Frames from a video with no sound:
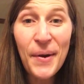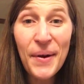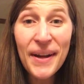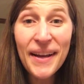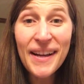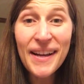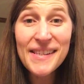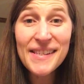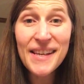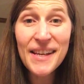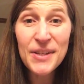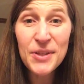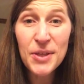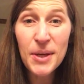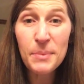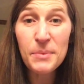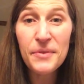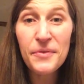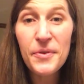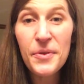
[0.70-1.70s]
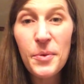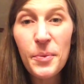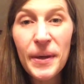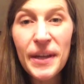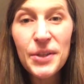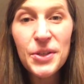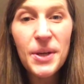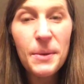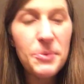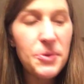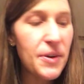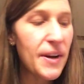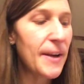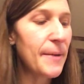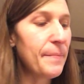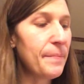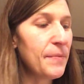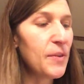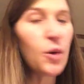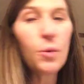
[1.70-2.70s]
All right, guys, last chapter for the week, chapter 8.
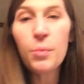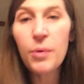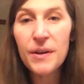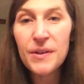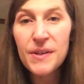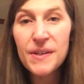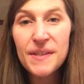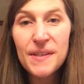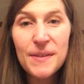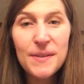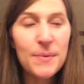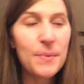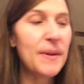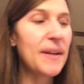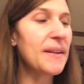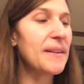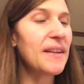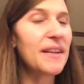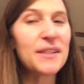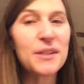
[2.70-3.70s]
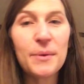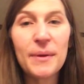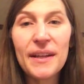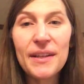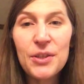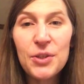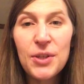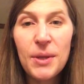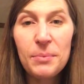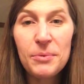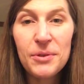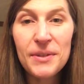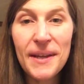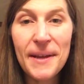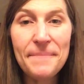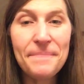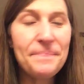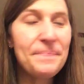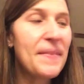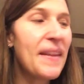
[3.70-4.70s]
No bridges this week, not till we get to chapter 10.
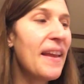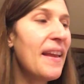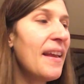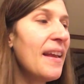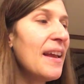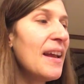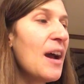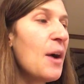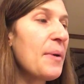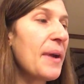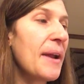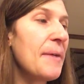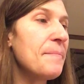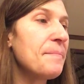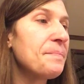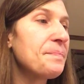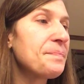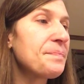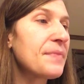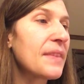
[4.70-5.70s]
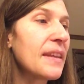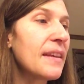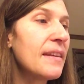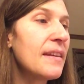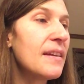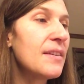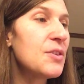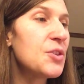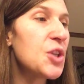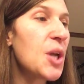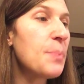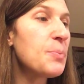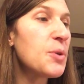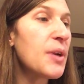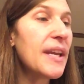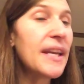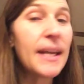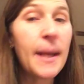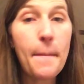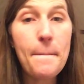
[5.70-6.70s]
Okay, chapter
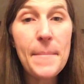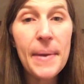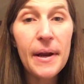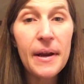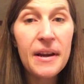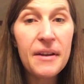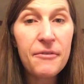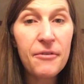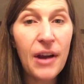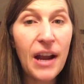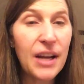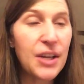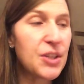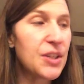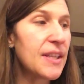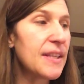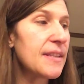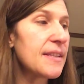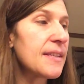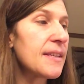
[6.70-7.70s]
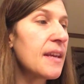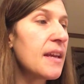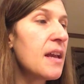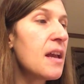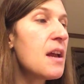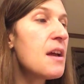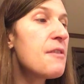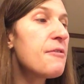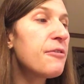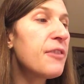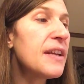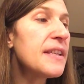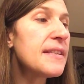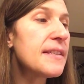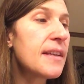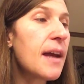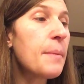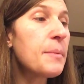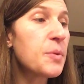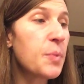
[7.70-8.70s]
8, comparing fractions. Fred
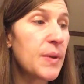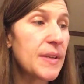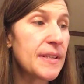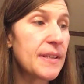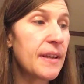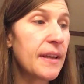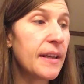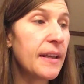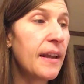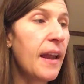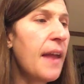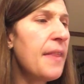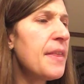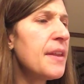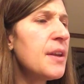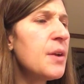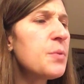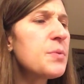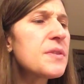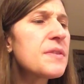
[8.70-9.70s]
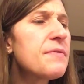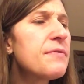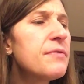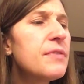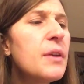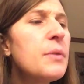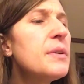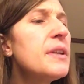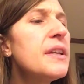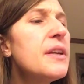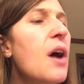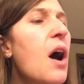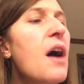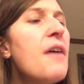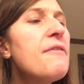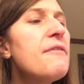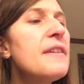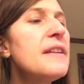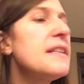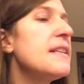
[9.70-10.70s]
stopped whistling, and the notes floated
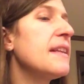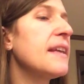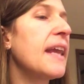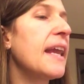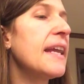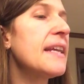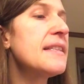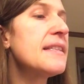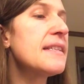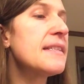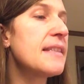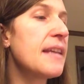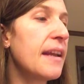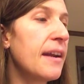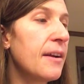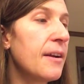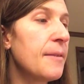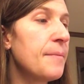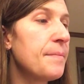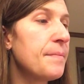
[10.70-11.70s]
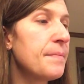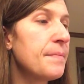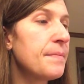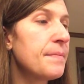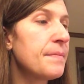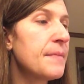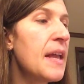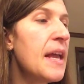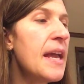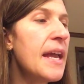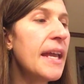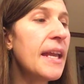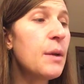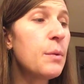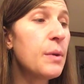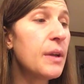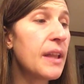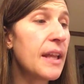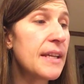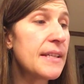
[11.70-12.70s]
off into the Kansas air. He
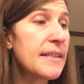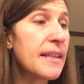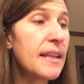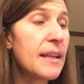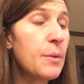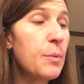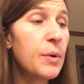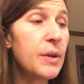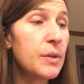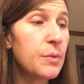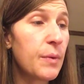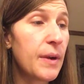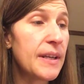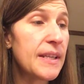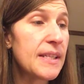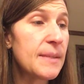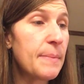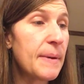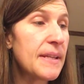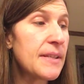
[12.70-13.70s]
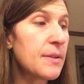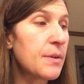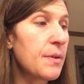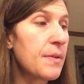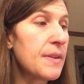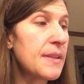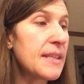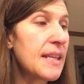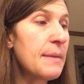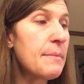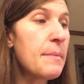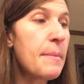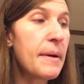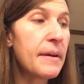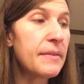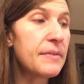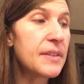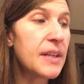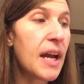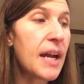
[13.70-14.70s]
realized that he wouldn't ride his bicycle the same
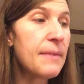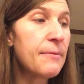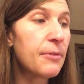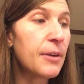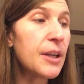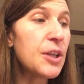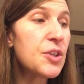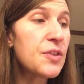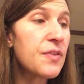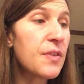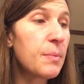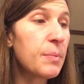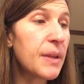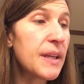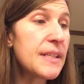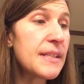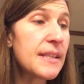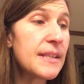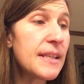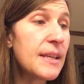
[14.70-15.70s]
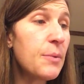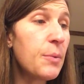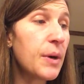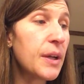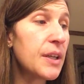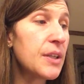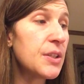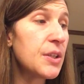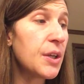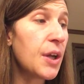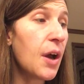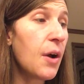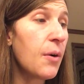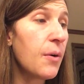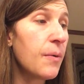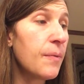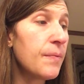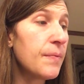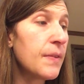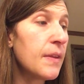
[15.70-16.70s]
amount of time for each of the places he wanted to go.